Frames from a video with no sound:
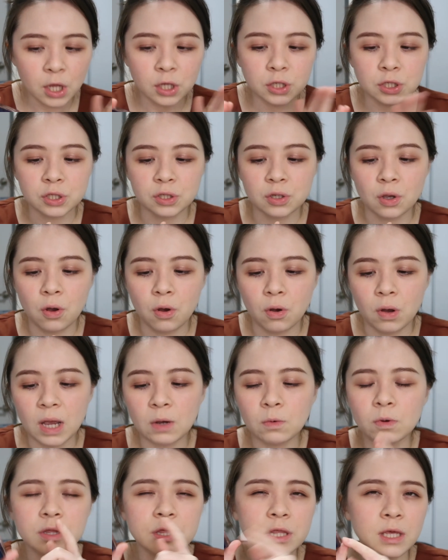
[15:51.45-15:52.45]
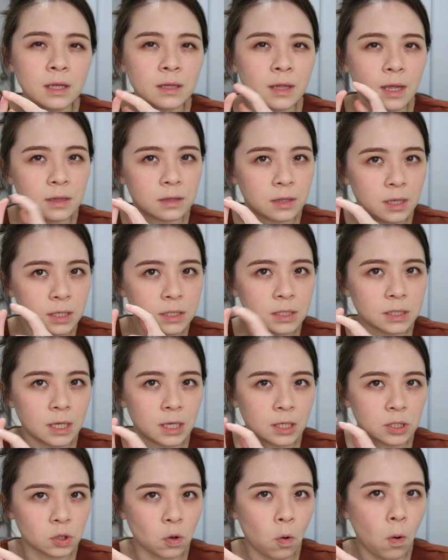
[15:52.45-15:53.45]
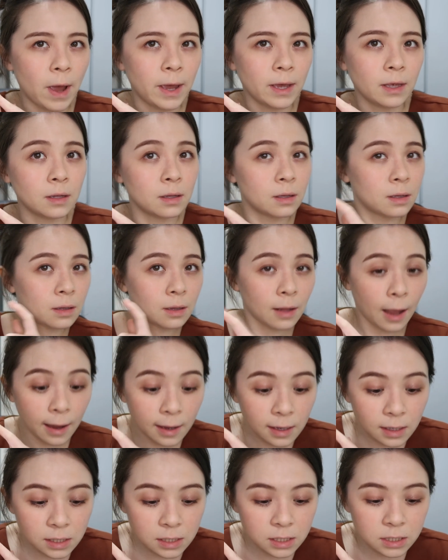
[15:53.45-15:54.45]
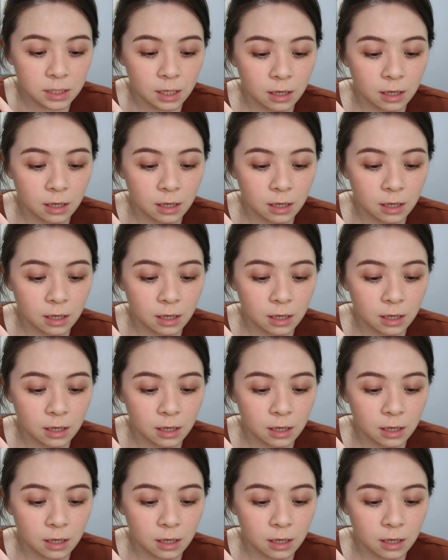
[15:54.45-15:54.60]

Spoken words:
So I would think that this is quite nice